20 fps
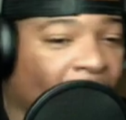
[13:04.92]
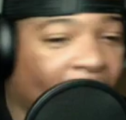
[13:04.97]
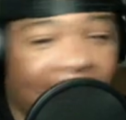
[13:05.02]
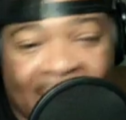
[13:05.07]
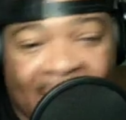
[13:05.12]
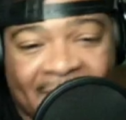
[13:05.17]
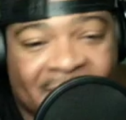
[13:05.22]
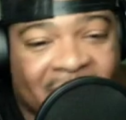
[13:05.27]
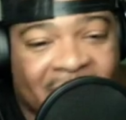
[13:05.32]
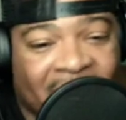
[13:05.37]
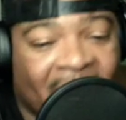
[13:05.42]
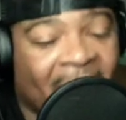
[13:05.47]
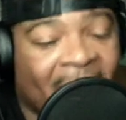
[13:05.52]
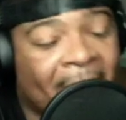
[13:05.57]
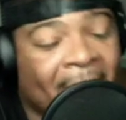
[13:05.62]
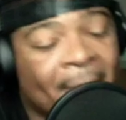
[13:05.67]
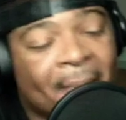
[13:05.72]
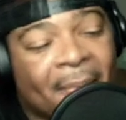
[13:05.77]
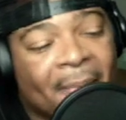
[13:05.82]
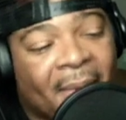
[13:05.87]
handshake,
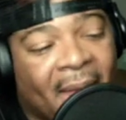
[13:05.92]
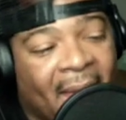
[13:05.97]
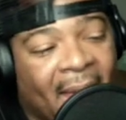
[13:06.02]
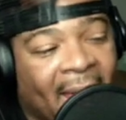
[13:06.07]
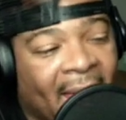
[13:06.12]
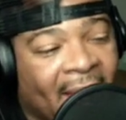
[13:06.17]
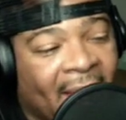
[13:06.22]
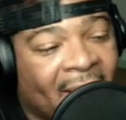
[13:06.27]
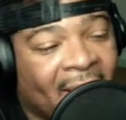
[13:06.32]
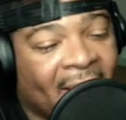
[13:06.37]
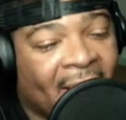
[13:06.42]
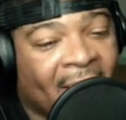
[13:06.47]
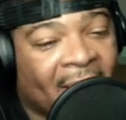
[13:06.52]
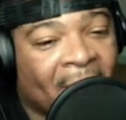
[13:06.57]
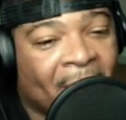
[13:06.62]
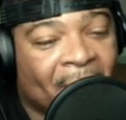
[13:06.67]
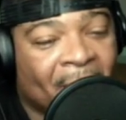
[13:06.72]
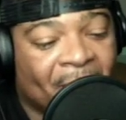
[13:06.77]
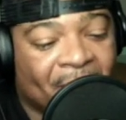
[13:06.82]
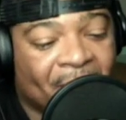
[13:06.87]

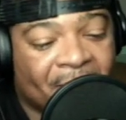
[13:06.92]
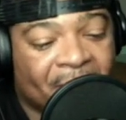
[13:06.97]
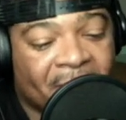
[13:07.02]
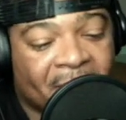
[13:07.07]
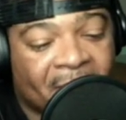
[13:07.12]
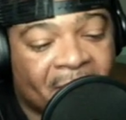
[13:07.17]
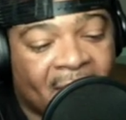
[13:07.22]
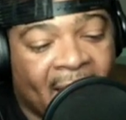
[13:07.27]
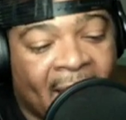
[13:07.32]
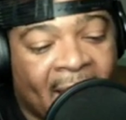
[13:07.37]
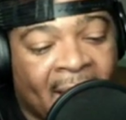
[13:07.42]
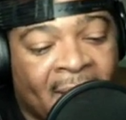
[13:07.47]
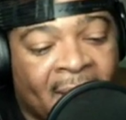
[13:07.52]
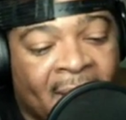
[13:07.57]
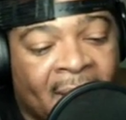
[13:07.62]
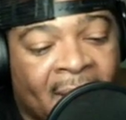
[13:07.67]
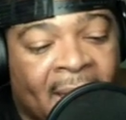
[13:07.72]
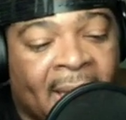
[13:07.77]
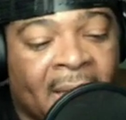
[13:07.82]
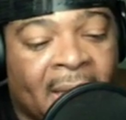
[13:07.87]
and
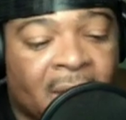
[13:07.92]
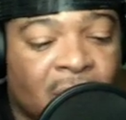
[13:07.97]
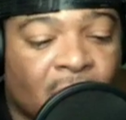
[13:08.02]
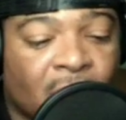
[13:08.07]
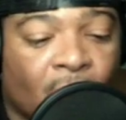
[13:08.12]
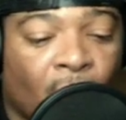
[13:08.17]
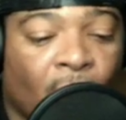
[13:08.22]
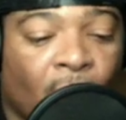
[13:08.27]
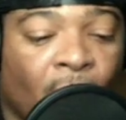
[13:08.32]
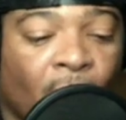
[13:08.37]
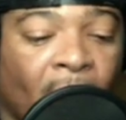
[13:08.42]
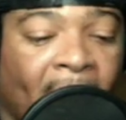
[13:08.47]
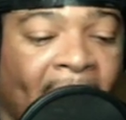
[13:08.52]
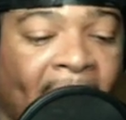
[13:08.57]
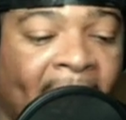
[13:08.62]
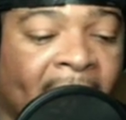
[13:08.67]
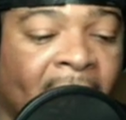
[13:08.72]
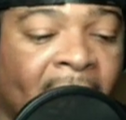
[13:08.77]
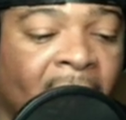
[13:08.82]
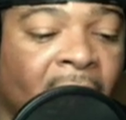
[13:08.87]
they get to school,
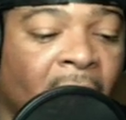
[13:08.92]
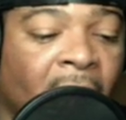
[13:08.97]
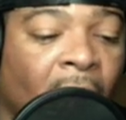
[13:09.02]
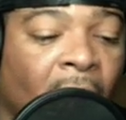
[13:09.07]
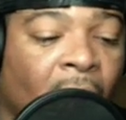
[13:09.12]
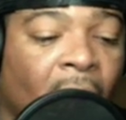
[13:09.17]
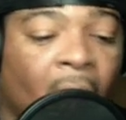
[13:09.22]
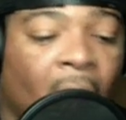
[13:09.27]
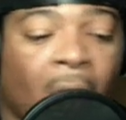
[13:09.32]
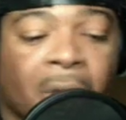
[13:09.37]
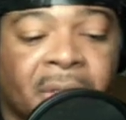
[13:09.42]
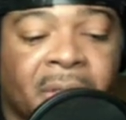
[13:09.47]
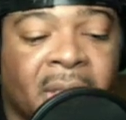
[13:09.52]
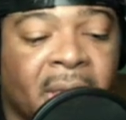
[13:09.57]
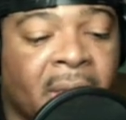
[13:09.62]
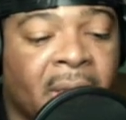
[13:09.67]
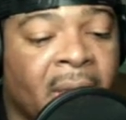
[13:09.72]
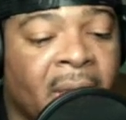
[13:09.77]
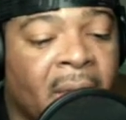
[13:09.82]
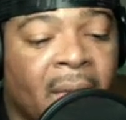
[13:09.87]
and
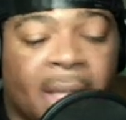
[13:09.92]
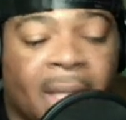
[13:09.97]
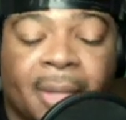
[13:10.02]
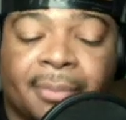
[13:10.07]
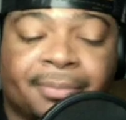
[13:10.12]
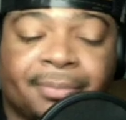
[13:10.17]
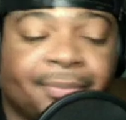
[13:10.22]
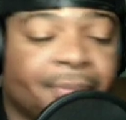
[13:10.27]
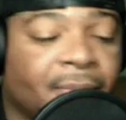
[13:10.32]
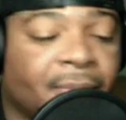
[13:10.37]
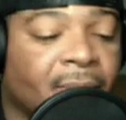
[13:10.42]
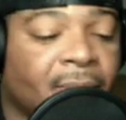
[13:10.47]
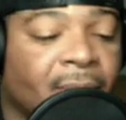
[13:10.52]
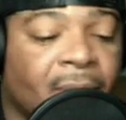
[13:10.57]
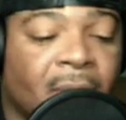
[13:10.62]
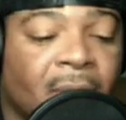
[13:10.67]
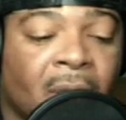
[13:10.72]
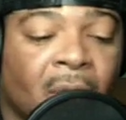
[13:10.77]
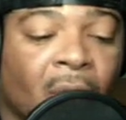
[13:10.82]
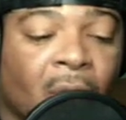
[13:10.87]
Carlton
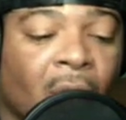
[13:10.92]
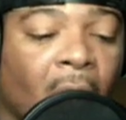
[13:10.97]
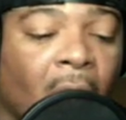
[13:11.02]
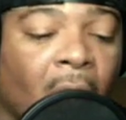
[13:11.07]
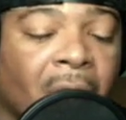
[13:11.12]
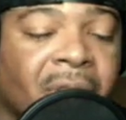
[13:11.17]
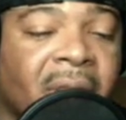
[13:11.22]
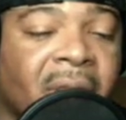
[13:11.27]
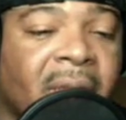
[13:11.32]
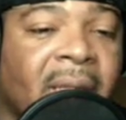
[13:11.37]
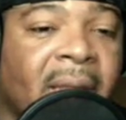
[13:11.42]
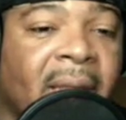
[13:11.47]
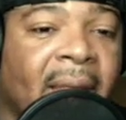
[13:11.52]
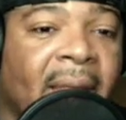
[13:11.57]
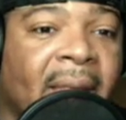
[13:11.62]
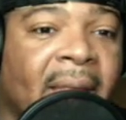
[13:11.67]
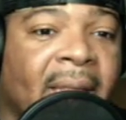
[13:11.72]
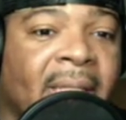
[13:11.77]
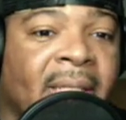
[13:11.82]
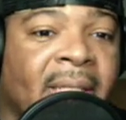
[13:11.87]

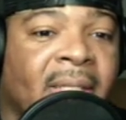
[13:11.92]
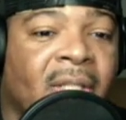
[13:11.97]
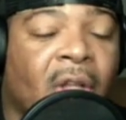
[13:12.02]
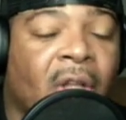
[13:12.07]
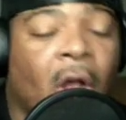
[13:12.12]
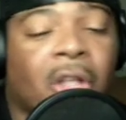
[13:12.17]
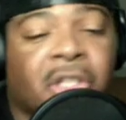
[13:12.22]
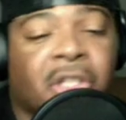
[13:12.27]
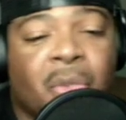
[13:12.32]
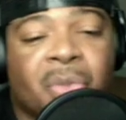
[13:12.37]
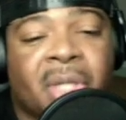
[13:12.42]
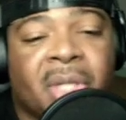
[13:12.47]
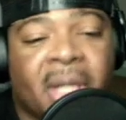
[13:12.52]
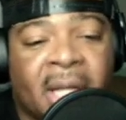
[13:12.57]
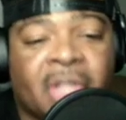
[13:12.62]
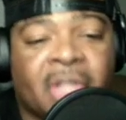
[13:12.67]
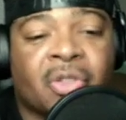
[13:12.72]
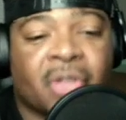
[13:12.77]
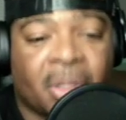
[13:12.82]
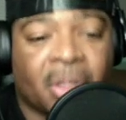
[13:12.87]
was in an
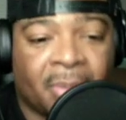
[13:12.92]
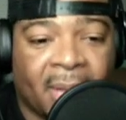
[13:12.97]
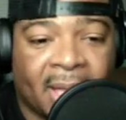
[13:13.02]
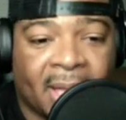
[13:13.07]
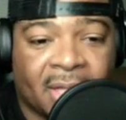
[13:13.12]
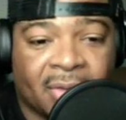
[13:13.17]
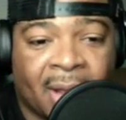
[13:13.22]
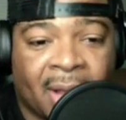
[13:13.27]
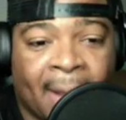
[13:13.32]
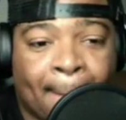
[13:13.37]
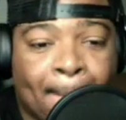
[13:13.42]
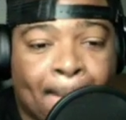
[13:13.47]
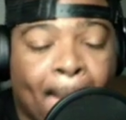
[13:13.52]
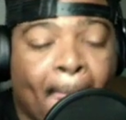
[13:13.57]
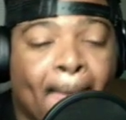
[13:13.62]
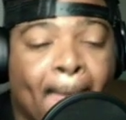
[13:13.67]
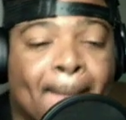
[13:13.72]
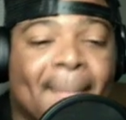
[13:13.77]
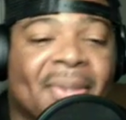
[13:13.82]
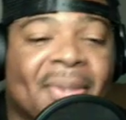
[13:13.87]
interesting place, right?
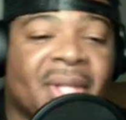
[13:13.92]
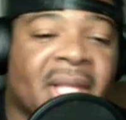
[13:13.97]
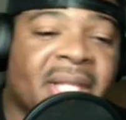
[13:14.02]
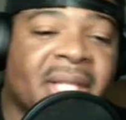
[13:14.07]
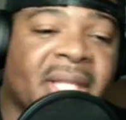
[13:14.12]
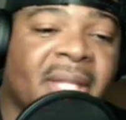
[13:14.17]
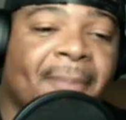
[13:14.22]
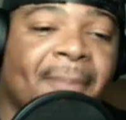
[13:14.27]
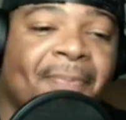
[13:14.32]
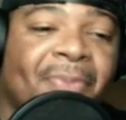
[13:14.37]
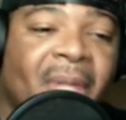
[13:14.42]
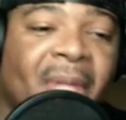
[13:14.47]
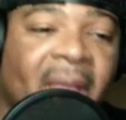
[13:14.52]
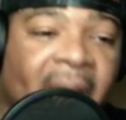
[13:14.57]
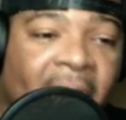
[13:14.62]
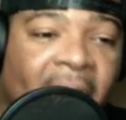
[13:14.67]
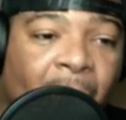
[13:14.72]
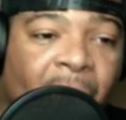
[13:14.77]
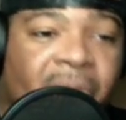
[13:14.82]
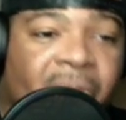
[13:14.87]
Because
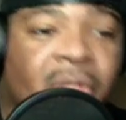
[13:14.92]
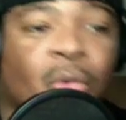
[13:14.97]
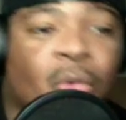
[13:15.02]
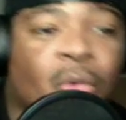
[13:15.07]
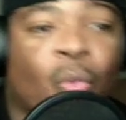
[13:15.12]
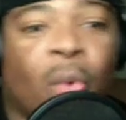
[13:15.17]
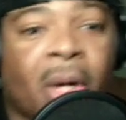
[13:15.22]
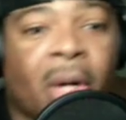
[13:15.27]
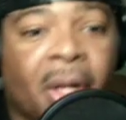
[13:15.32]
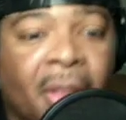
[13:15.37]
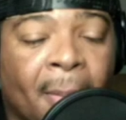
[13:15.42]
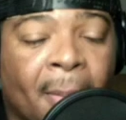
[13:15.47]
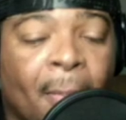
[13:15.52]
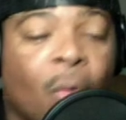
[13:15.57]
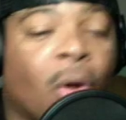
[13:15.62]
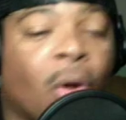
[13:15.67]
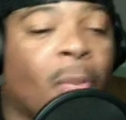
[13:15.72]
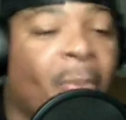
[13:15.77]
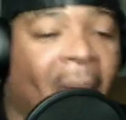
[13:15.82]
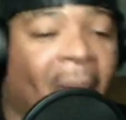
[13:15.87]
he was one of the more
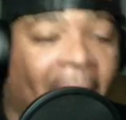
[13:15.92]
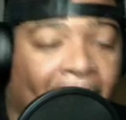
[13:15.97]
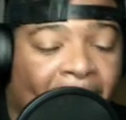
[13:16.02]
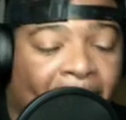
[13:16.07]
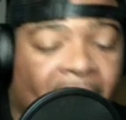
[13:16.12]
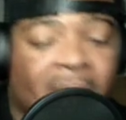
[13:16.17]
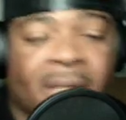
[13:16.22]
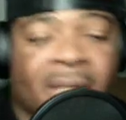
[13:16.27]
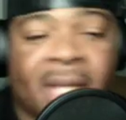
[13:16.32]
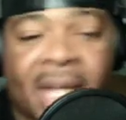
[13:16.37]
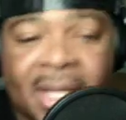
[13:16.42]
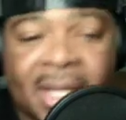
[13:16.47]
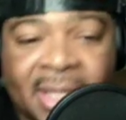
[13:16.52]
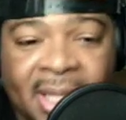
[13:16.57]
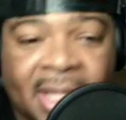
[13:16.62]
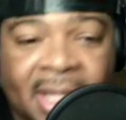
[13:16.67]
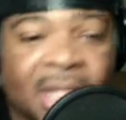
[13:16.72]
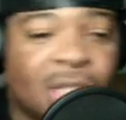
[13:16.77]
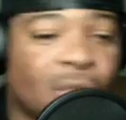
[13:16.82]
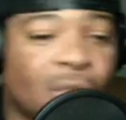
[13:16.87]
popular kids at
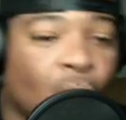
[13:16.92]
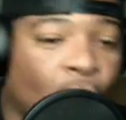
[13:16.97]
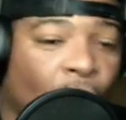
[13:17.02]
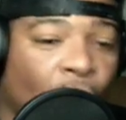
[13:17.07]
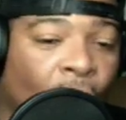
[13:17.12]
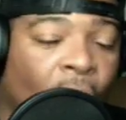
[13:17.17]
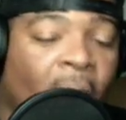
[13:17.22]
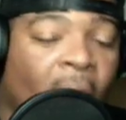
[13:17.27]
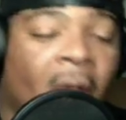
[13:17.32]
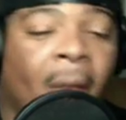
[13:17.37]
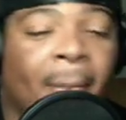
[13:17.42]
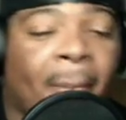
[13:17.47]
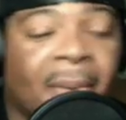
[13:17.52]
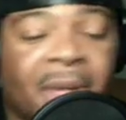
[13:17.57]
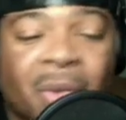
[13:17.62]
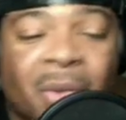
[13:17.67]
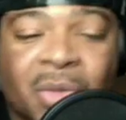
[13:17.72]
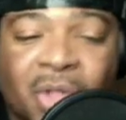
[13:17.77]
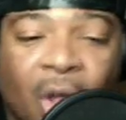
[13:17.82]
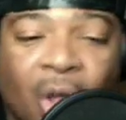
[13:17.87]
his school, but there
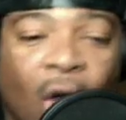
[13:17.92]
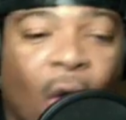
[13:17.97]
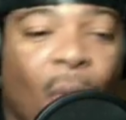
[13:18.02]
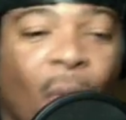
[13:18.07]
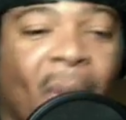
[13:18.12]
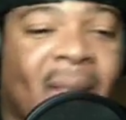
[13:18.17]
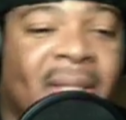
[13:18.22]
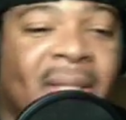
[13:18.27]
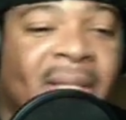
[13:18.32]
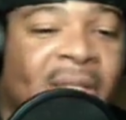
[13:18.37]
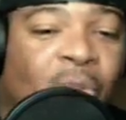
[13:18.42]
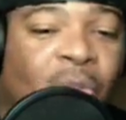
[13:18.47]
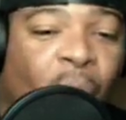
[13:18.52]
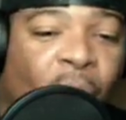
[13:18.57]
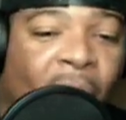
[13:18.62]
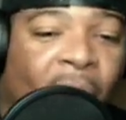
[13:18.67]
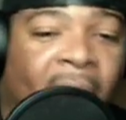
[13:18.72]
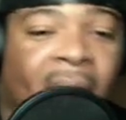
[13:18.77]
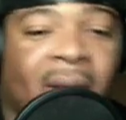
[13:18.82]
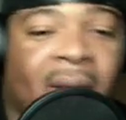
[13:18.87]
was always this
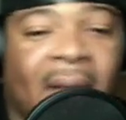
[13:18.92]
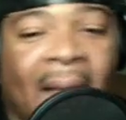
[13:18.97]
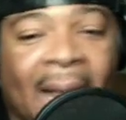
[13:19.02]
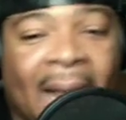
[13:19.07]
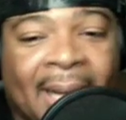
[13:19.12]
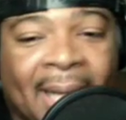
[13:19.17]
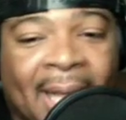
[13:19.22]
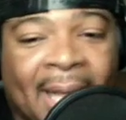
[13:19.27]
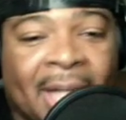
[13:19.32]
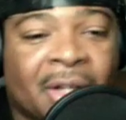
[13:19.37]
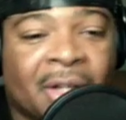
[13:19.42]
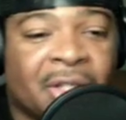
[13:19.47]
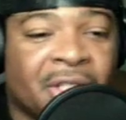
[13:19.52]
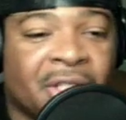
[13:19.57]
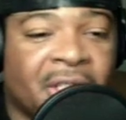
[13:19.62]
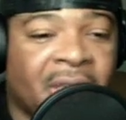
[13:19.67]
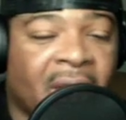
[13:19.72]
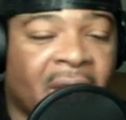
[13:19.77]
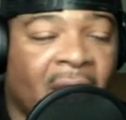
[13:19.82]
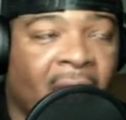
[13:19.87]
weird kind of
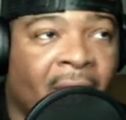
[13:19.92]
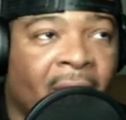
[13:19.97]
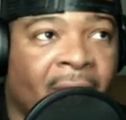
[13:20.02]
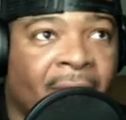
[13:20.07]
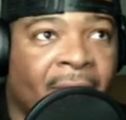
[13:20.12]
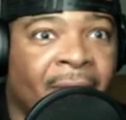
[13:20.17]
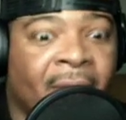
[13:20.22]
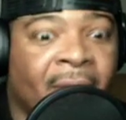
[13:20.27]
energy of